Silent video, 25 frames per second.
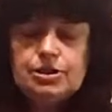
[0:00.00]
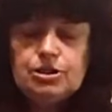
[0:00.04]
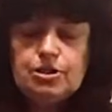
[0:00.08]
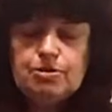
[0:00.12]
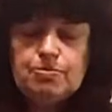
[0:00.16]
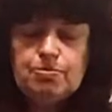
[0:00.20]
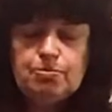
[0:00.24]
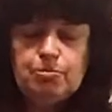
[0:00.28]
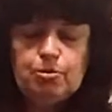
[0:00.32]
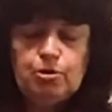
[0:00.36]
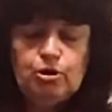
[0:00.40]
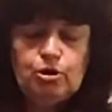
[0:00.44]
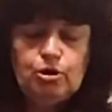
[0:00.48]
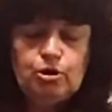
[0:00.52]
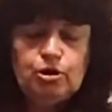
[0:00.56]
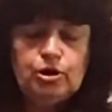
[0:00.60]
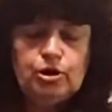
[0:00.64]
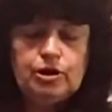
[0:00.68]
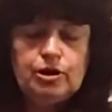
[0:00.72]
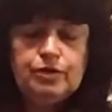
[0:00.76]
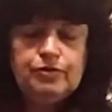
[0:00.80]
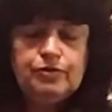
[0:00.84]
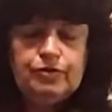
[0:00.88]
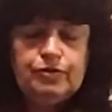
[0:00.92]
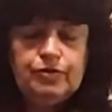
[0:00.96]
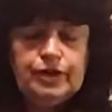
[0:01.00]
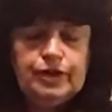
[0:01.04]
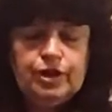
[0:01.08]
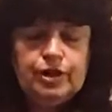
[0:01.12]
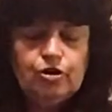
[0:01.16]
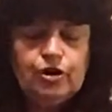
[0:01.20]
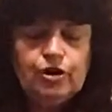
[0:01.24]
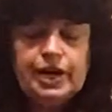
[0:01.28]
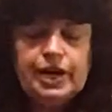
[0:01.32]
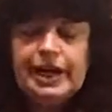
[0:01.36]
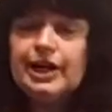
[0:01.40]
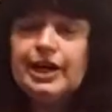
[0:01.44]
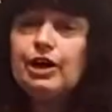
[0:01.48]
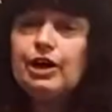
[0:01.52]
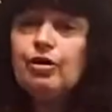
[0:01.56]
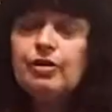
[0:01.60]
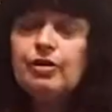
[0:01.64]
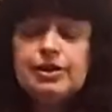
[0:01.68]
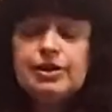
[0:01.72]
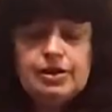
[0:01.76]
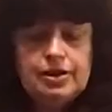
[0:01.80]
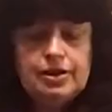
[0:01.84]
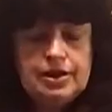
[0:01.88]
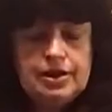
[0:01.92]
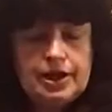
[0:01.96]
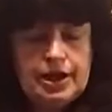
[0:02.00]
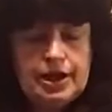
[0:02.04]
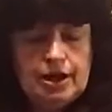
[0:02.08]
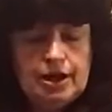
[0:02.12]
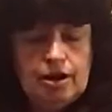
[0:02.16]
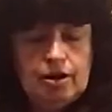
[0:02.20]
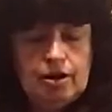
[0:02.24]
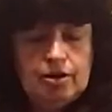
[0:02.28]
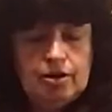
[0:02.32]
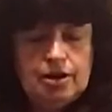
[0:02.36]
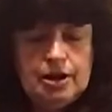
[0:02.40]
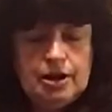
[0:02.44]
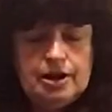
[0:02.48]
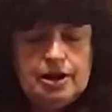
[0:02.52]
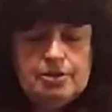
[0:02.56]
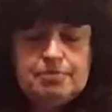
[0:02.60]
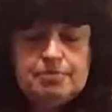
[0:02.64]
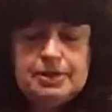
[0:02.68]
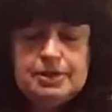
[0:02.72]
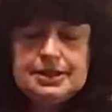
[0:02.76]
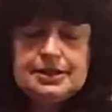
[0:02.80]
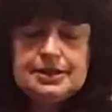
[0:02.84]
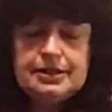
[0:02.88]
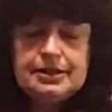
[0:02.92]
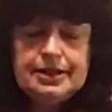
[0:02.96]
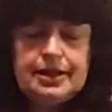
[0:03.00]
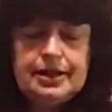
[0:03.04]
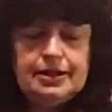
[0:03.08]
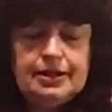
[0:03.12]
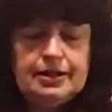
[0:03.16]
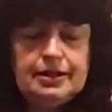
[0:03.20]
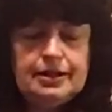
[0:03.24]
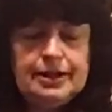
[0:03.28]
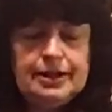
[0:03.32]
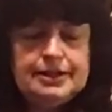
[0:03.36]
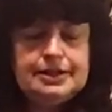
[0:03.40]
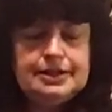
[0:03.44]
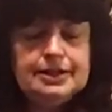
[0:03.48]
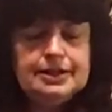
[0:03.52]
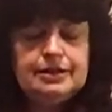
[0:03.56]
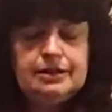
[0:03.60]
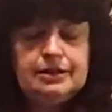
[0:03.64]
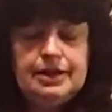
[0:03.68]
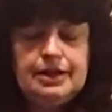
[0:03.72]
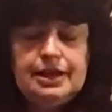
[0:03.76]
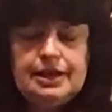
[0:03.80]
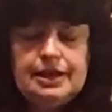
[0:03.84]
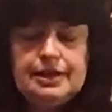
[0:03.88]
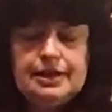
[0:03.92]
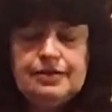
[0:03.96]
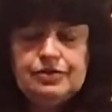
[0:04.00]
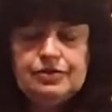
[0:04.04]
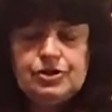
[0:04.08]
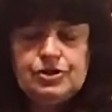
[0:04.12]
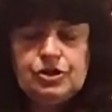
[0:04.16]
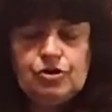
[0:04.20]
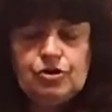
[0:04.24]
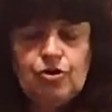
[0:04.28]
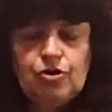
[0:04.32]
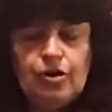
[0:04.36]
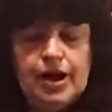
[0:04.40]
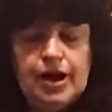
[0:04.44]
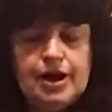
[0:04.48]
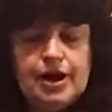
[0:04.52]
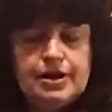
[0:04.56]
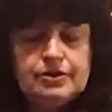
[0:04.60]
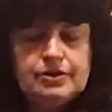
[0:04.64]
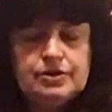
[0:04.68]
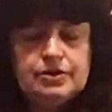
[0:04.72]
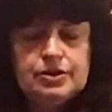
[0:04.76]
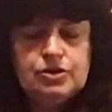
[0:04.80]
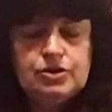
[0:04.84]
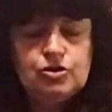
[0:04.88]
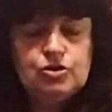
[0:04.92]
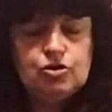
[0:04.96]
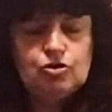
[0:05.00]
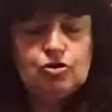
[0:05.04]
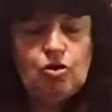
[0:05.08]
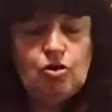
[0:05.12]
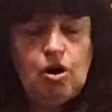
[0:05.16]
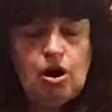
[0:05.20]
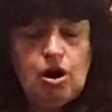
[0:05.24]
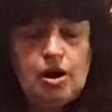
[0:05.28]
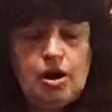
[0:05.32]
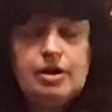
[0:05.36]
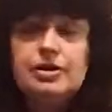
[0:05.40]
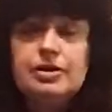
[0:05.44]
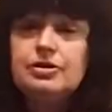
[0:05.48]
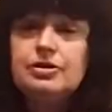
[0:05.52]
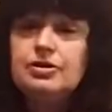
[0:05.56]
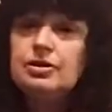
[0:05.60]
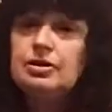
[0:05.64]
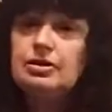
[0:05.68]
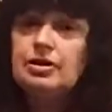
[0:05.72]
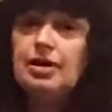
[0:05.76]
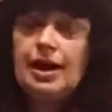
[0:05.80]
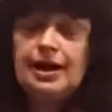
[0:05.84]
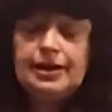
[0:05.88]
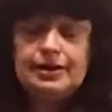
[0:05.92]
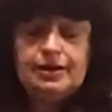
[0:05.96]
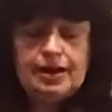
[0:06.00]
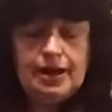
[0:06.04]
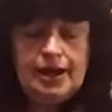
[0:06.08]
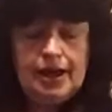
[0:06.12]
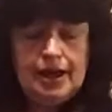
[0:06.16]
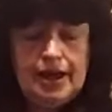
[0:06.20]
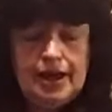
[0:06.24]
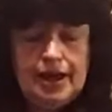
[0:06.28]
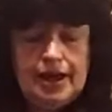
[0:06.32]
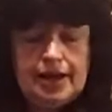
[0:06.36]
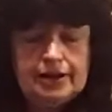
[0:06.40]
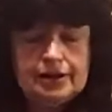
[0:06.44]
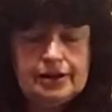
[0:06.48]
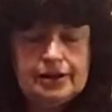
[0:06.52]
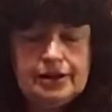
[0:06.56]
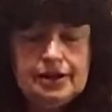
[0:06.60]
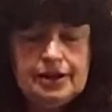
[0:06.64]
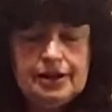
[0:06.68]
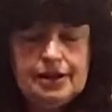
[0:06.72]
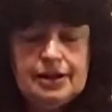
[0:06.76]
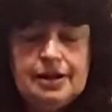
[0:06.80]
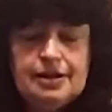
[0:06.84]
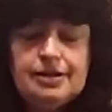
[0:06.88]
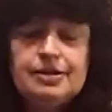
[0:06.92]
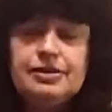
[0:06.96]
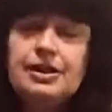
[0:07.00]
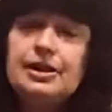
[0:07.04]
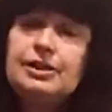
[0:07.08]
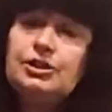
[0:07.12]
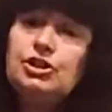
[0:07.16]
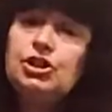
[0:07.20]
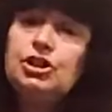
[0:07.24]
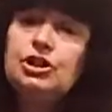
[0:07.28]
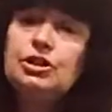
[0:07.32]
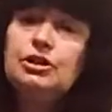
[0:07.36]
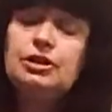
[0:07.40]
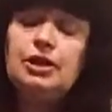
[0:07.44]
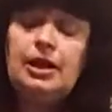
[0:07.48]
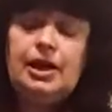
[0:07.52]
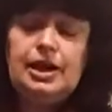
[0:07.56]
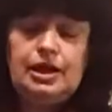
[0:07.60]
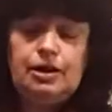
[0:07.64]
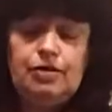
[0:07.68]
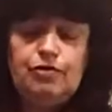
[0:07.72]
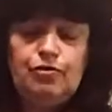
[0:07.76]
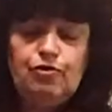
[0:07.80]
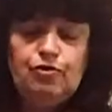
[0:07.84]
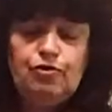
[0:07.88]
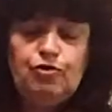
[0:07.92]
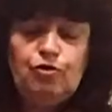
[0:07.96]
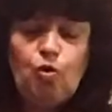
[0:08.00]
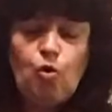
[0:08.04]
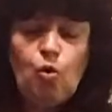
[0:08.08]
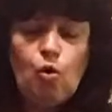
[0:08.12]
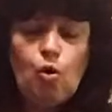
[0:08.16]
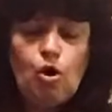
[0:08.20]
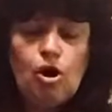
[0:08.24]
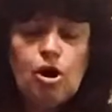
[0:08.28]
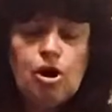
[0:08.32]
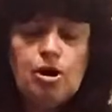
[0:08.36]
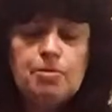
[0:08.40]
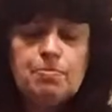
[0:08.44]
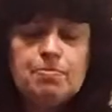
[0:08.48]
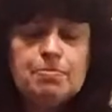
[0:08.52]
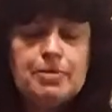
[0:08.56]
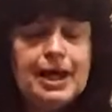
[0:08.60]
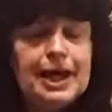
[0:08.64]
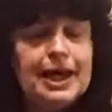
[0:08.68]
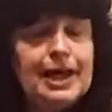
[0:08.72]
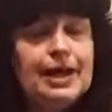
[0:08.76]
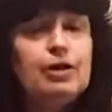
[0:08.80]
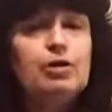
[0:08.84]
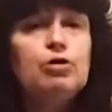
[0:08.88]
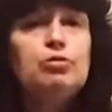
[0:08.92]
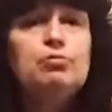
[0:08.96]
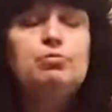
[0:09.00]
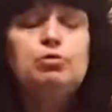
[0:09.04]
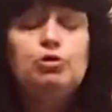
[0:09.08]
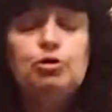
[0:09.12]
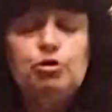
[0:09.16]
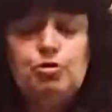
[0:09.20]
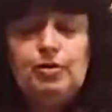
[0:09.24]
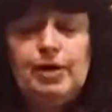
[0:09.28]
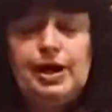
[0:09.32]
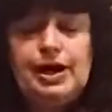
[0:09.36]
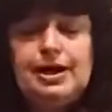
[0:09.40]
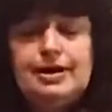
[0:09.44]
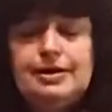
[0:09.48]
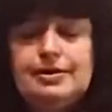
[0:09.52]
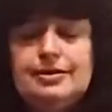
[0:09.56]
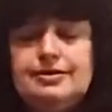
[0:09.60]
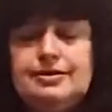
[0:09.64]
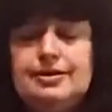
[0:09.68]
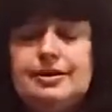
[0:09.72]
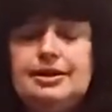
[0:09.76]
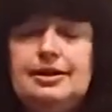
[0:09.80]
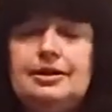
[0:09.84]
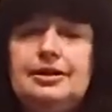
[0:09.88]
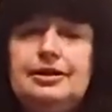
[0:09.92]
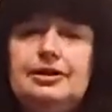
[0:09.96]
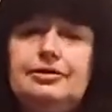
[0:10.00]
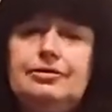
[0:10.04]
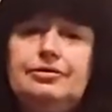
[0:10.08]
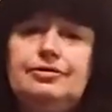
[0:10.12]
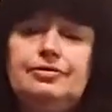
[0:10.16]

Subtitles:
the bird flittered here and there, busily collecting leaves and grass and straw to line the hat. Then she laid 4 pale blue eggs in it.